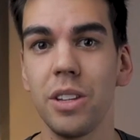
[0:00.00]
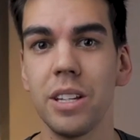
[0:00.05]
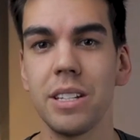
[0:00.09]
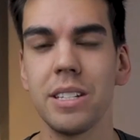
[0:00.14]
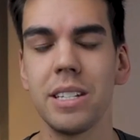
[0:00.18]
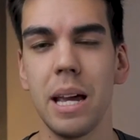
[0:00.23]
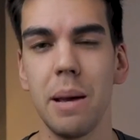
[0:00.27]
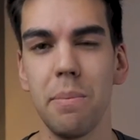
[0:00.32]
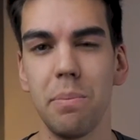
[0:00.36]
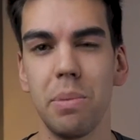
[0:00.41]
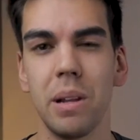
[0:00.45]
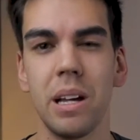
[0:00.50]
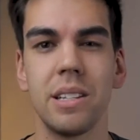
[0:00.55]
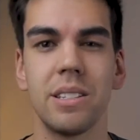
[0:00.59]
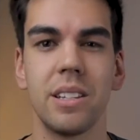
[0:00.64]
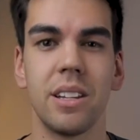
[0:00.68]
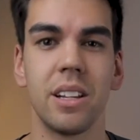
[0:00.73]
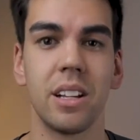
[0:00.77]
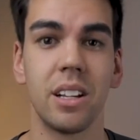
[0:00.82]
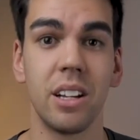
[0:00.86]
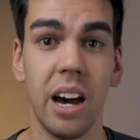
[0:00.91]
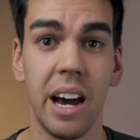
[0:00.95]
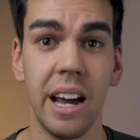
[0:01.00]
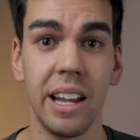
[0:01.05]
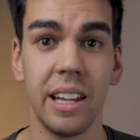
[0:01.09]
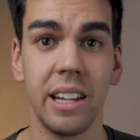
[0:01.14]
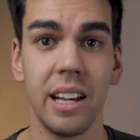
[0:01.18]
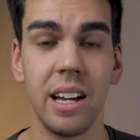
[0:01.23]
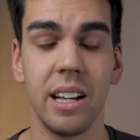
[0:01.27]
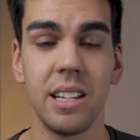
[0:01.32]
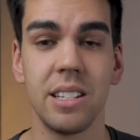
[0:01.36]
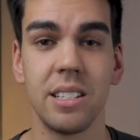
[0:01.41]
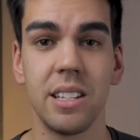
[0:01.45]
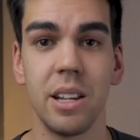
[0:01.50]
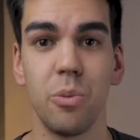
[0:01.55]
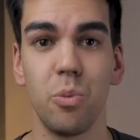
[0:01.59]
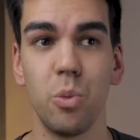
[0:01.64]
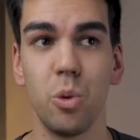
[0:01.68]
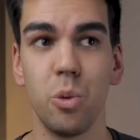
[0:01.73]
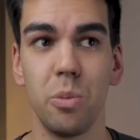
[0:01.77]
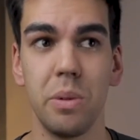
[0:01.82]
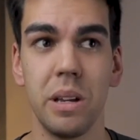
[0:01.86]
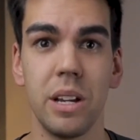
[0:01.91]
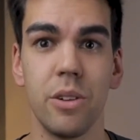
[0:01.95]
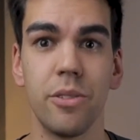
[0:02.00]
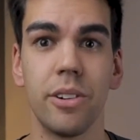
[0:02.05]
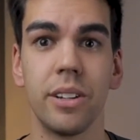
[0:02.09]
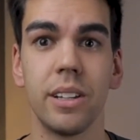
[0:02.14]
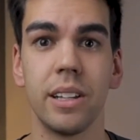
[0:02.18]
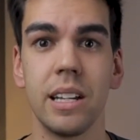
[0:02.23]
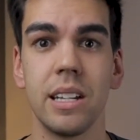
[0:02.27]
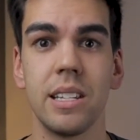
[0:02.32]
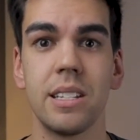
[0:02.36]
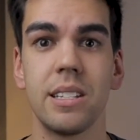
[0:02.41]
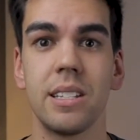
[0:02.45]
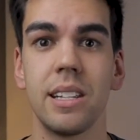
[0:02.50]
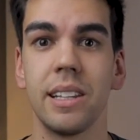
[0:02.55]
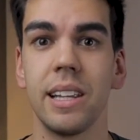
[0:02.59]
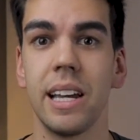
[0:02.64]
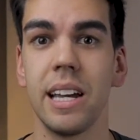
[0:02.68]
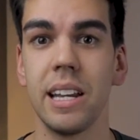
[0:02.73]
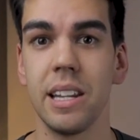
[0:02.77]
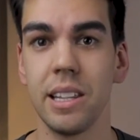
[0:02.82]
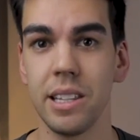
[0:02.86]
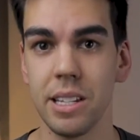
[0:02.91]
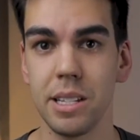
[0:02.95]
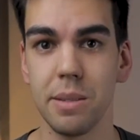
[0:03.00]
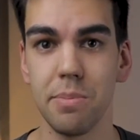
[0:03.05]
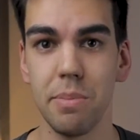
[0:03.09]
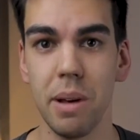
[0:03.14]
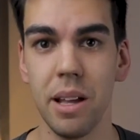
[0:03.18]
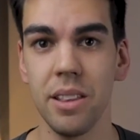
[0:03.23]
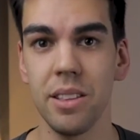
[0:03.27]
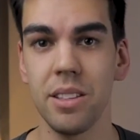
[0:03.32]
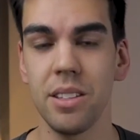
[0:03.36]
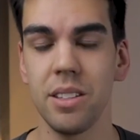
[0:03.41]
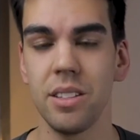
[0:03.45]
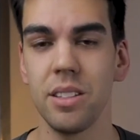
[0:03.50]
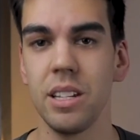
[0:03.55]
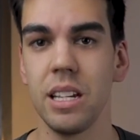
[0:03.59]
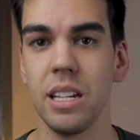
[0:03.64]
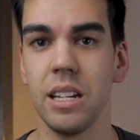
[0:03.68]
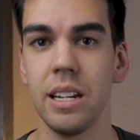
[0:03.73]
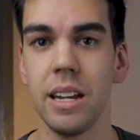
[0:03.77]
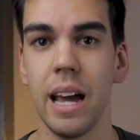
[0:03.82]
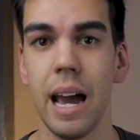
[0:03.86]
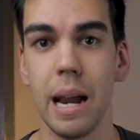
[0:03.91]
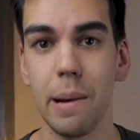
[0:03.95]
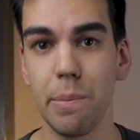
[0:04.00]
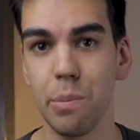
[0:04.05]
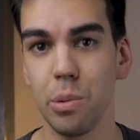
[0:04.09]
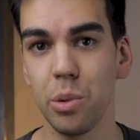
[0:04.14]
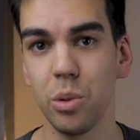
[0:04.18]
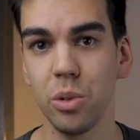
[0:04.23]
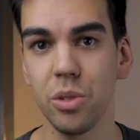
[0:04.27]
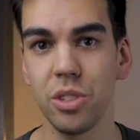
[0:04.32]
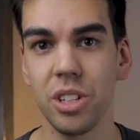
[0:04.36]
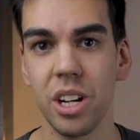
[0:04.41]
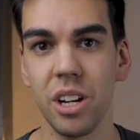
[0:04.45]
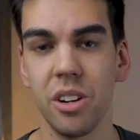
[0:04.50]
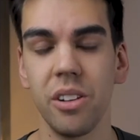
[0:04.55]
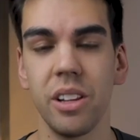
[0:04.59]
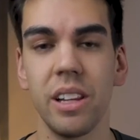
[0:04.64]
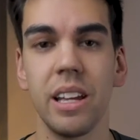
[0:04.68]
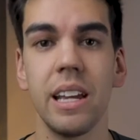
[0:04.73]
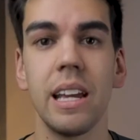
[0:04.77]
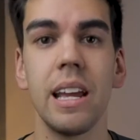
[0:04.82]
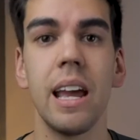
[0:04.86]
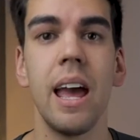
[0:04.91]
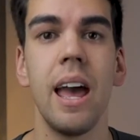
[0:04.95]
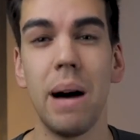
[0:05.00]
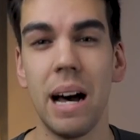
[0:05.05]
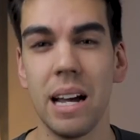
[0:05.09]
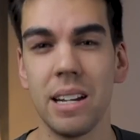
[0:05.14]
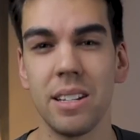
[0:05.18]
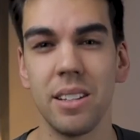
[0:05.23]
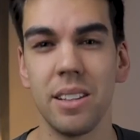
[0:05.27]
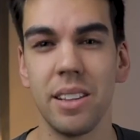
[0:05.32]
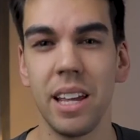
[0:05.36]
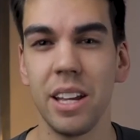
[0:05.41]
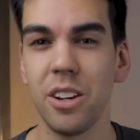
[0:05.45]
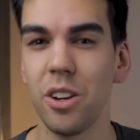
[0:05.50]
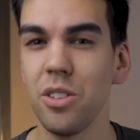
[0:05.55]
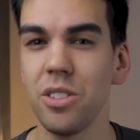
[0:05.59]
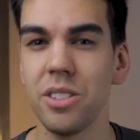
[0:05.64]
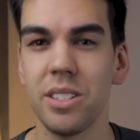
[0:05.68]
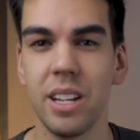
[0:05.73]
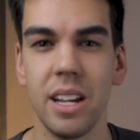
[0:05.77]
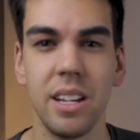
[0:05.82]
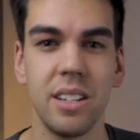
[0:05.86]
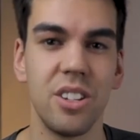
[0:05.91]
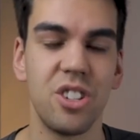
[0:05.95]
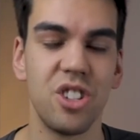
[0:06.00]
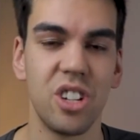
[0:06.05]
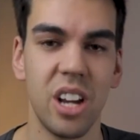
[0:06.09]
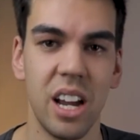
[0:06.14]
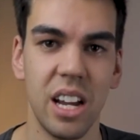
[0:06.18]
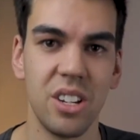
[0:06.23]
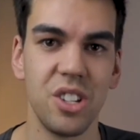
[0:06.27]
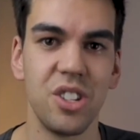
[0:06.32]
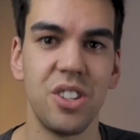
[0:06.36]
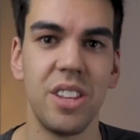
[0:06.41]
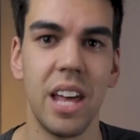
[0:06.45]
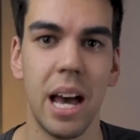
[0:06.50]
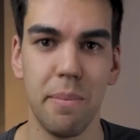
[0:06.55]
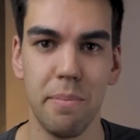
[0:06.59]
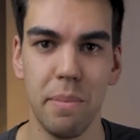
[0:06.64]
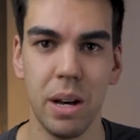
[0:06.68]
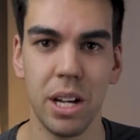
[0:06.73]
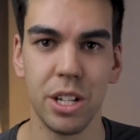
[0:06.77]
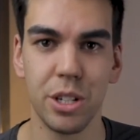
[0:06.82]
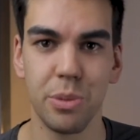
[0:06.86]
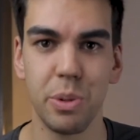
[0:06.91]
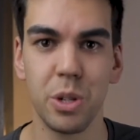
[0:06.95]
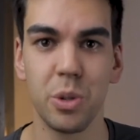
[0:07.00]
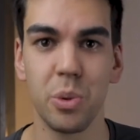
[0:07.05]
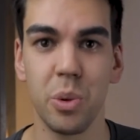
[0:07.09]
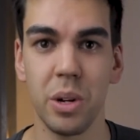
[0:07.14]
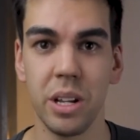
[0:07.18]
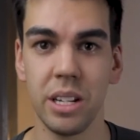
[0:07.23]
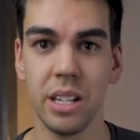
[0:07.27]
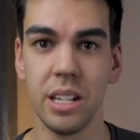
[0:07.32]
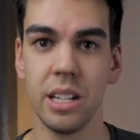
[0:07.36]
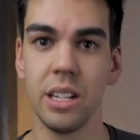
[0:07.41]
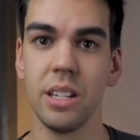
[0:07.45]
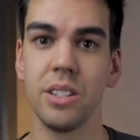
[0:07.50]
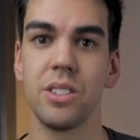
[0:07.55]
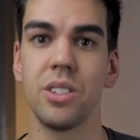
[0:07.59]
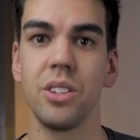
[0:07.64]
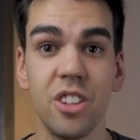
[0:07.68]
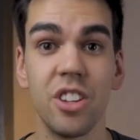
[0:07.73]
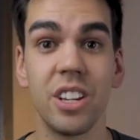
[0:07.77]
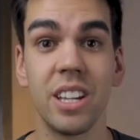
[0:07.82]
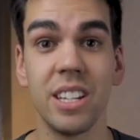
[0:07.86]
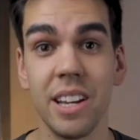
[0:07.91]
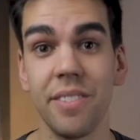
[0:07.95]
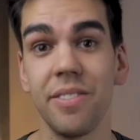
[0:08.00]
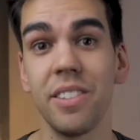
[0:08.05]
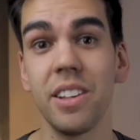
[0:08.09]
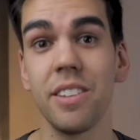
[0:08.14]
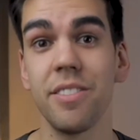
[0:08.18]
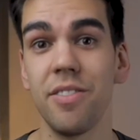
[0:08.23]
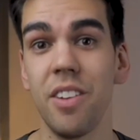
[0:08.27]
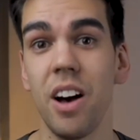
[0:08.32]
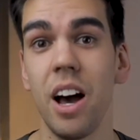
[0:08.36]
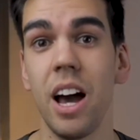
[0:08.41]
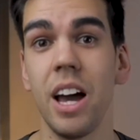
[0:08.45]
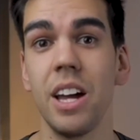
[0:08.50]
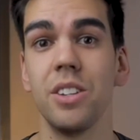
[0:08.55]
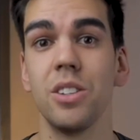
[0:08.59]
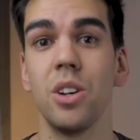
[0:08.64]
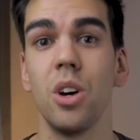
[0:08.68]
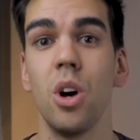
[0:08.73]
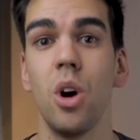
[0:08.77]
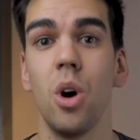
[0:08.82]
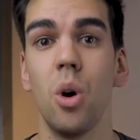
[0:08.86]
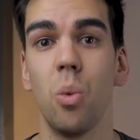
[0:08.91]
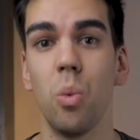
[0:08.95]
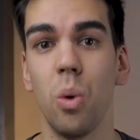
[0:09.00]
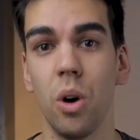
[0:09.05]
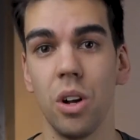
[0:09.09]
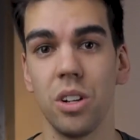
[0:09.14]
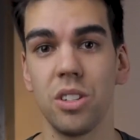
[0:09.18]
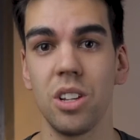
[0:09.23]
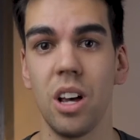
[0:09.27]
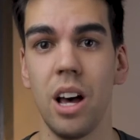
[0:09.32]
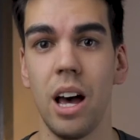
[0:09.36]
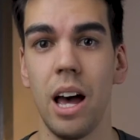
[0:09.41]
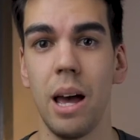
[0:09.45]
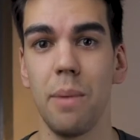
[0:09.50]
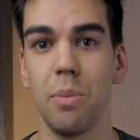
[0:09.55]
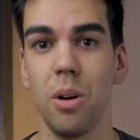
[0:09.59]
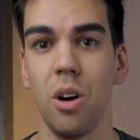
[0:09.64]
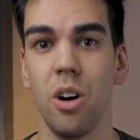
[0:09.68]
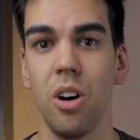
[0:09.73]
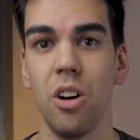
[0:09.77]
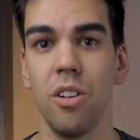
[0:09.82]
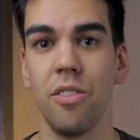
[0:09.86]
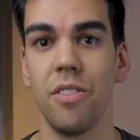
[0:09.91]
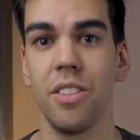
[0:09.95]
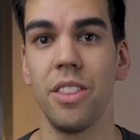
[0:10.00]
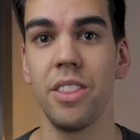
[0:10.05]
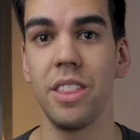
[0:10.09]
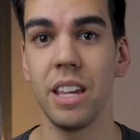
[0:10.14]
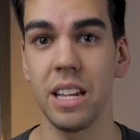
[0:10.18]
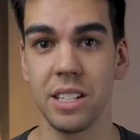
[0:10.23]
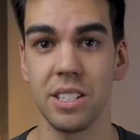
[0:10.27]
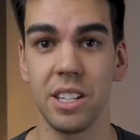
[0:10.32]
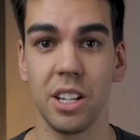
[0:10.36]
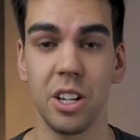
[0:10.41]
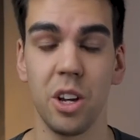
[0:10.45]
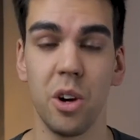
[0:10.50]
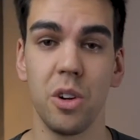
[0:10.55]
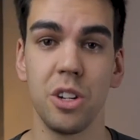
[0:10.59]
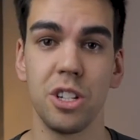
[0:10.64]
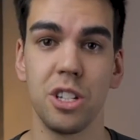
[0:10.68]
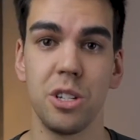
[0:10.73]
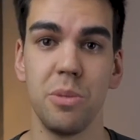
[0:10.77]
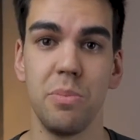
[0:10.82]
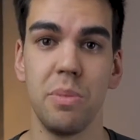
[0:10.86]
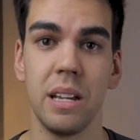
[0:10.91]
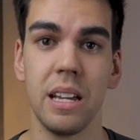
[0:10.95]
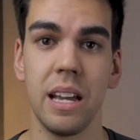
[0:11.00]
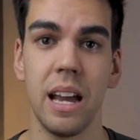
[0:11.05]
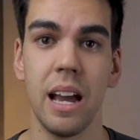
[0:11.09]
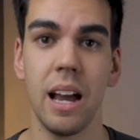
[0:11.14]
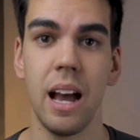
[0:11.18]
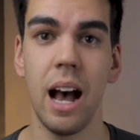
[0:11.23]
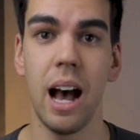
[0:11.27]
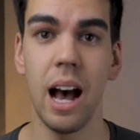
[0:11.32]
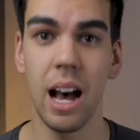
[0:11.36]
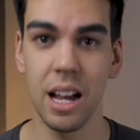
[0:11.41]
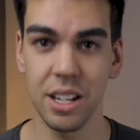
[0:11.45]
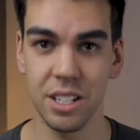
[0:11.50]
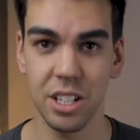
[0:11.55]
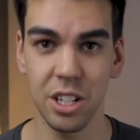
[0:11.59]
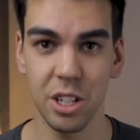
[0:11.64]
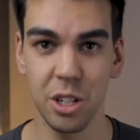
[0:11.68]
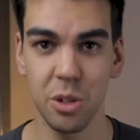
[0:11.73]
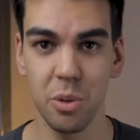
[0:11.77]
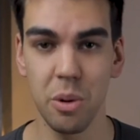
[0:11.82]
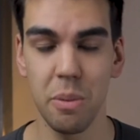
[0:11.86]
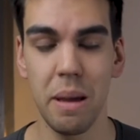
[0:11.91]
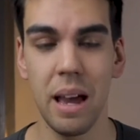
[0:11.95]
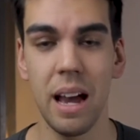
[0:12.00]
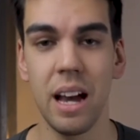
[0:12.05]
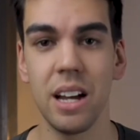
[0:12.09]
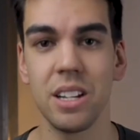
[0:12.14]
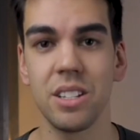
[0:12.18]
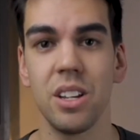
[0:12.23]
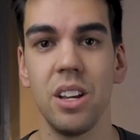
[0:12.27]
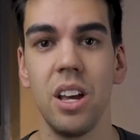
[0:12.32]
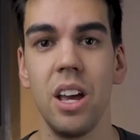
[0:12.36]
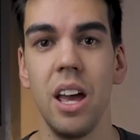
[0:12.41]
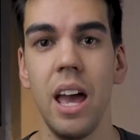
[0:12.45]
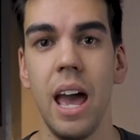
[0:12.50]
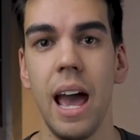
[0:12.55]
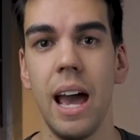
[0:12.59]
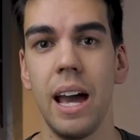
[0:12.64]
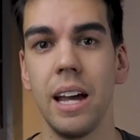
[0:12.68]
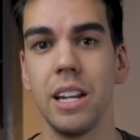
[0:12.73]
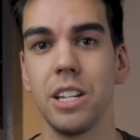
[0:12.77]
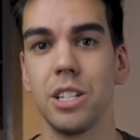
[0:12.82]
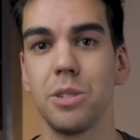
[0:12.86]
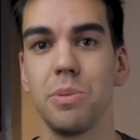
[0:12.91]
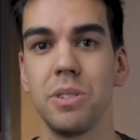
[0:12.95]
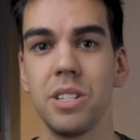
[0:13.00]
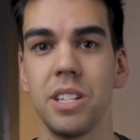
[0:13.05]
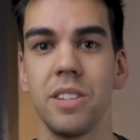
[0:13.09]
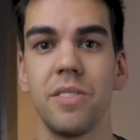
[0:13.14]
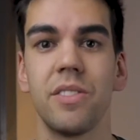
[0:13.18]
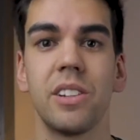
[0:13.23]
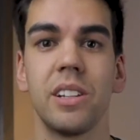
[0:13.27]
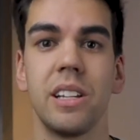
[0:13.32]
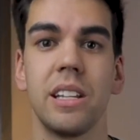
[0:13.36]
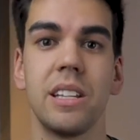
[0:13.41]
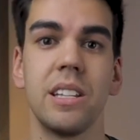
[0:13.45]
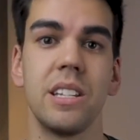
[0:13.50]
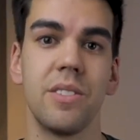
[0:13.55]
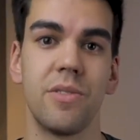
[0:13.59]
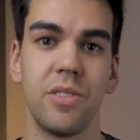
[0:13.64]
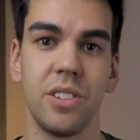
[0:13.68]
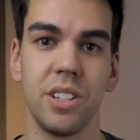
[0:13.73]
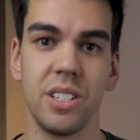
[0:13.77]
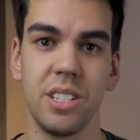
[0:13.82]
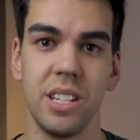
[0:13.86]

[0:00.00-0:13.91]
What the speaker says: the templates and the guidelines will be released later this month in April generally, but they don't tend to change that much between years. You can definitely find what type of things they're going to be asking you about and specifically the different